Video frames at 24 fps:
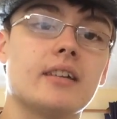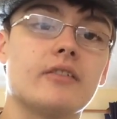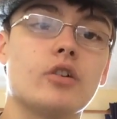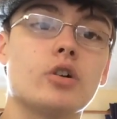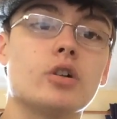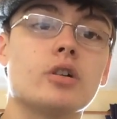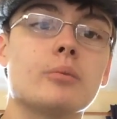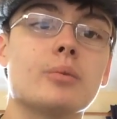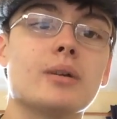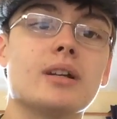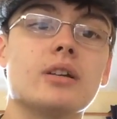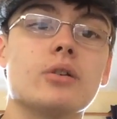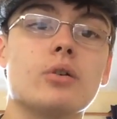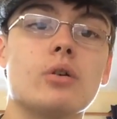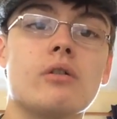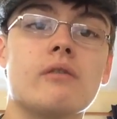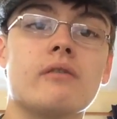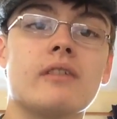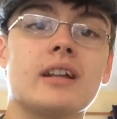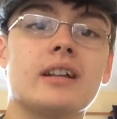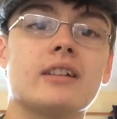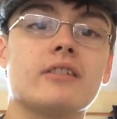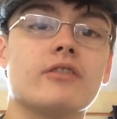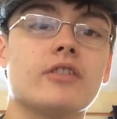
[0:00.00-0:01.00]
I've only been
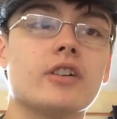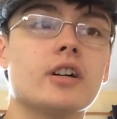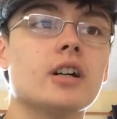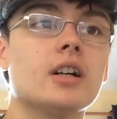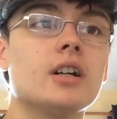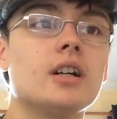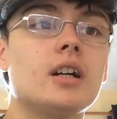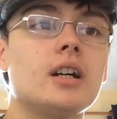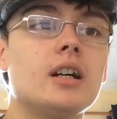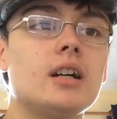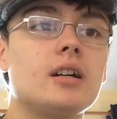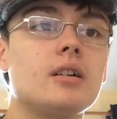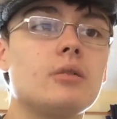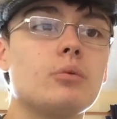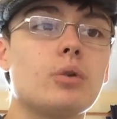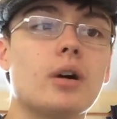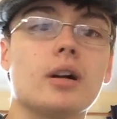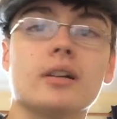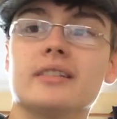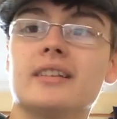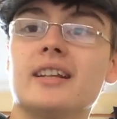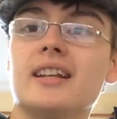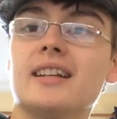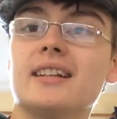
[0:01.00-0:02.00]
doing this for
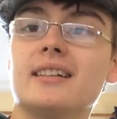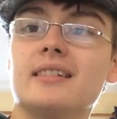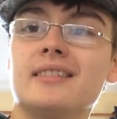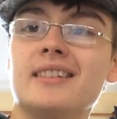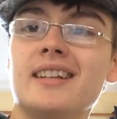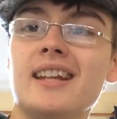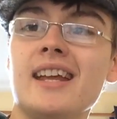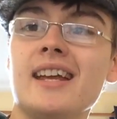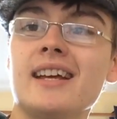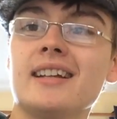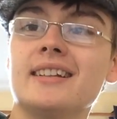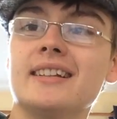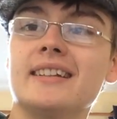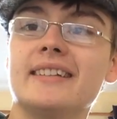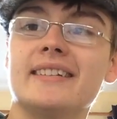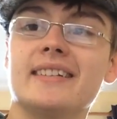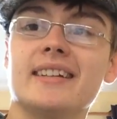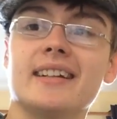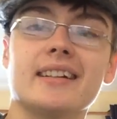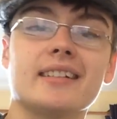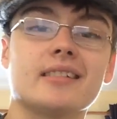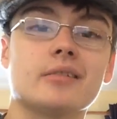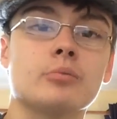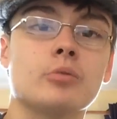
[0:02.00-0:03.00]
well ne nearly
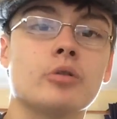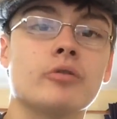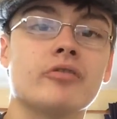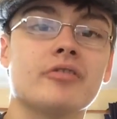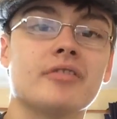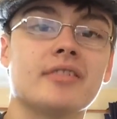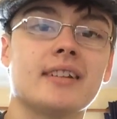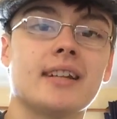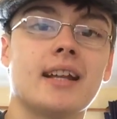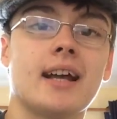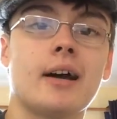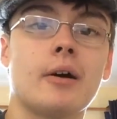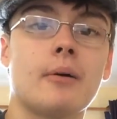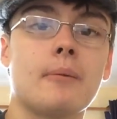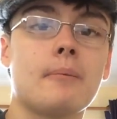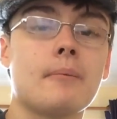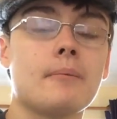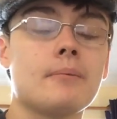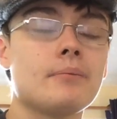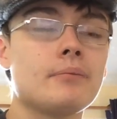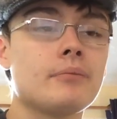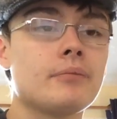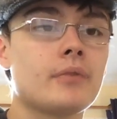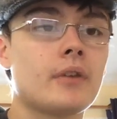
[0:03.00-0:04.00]
six months now.
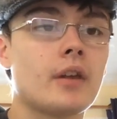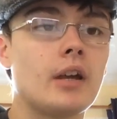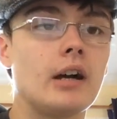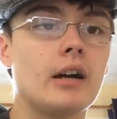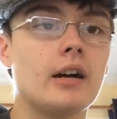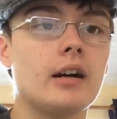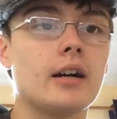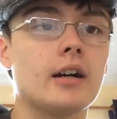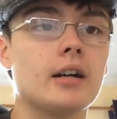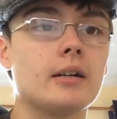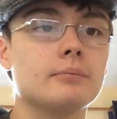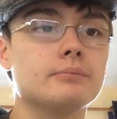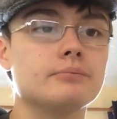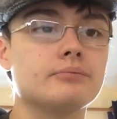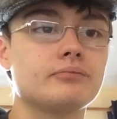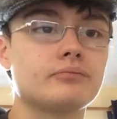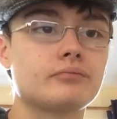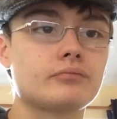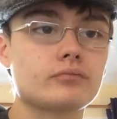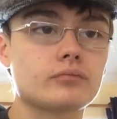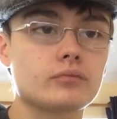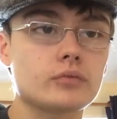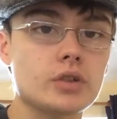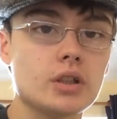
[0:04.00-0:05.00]
Um,
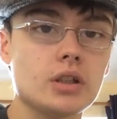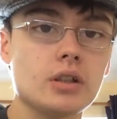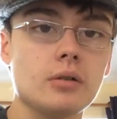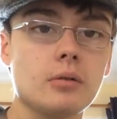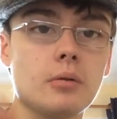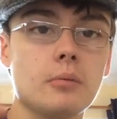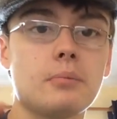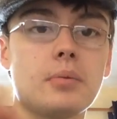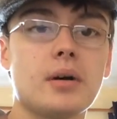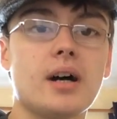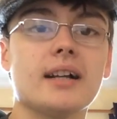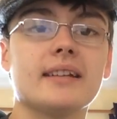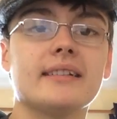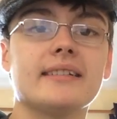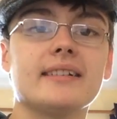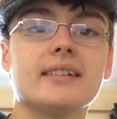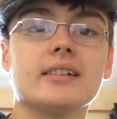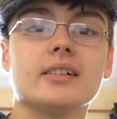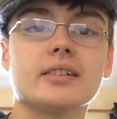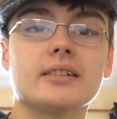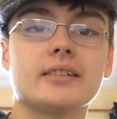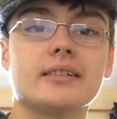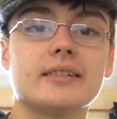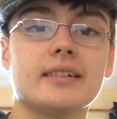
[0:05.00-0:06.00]
but I'd
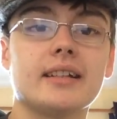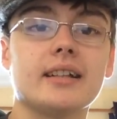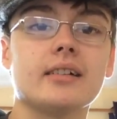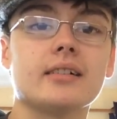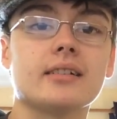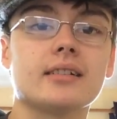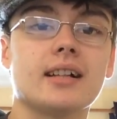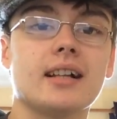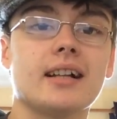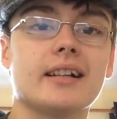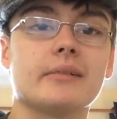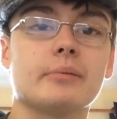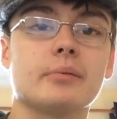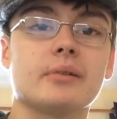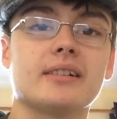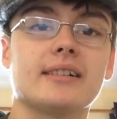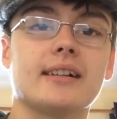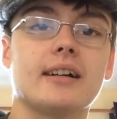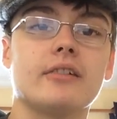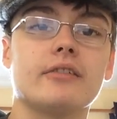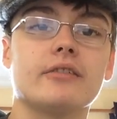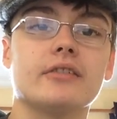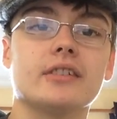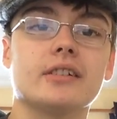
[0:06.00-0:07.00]
still still class
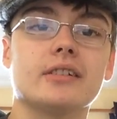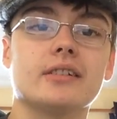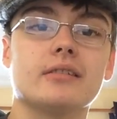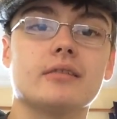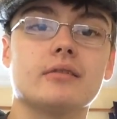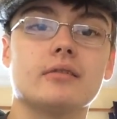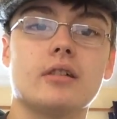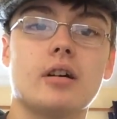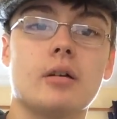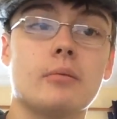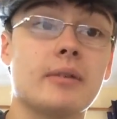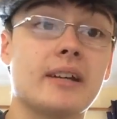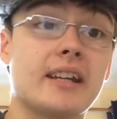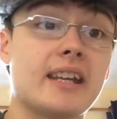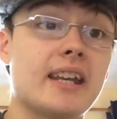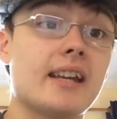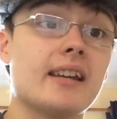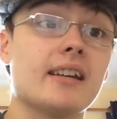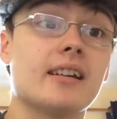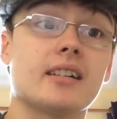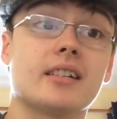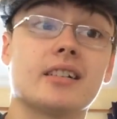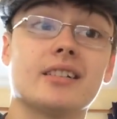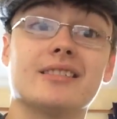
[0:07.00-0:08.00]
myself as a
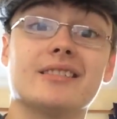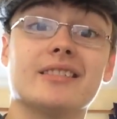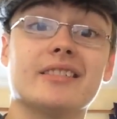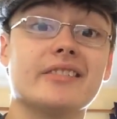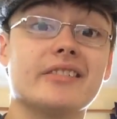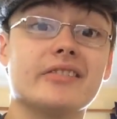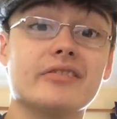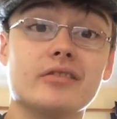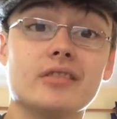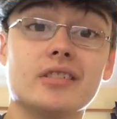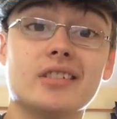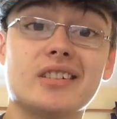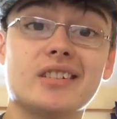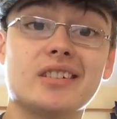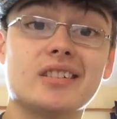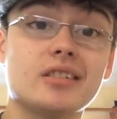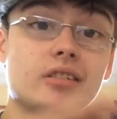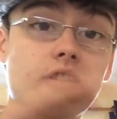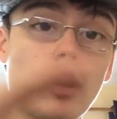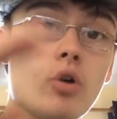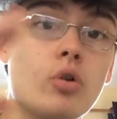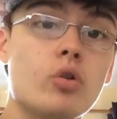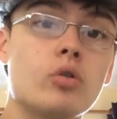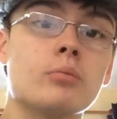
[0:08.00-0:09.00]
beginner because there's
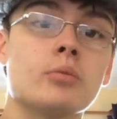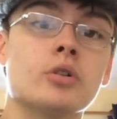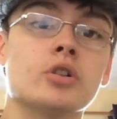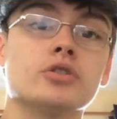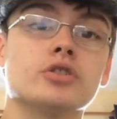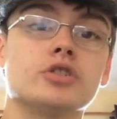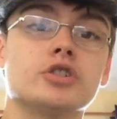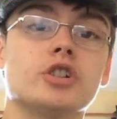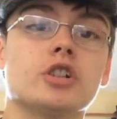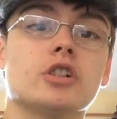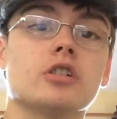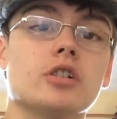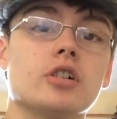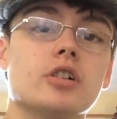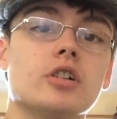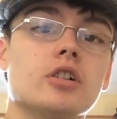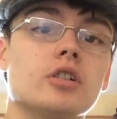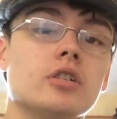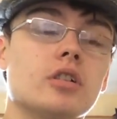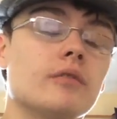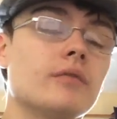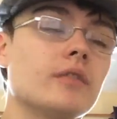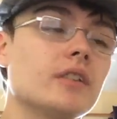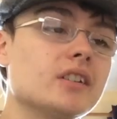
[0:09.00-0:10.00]
so much to
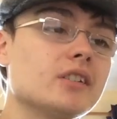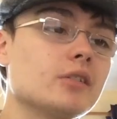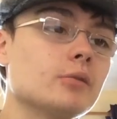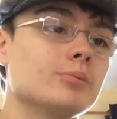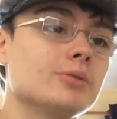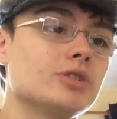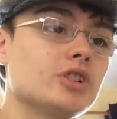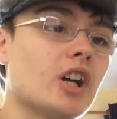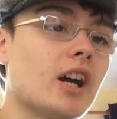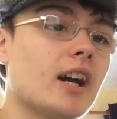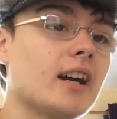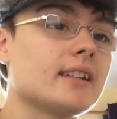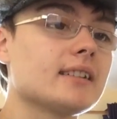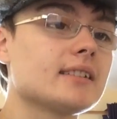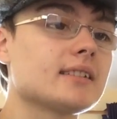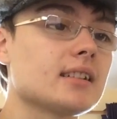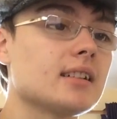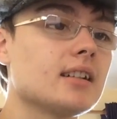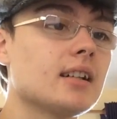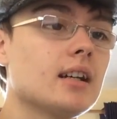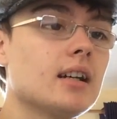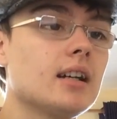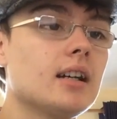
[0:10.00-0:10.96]
learn on the subject.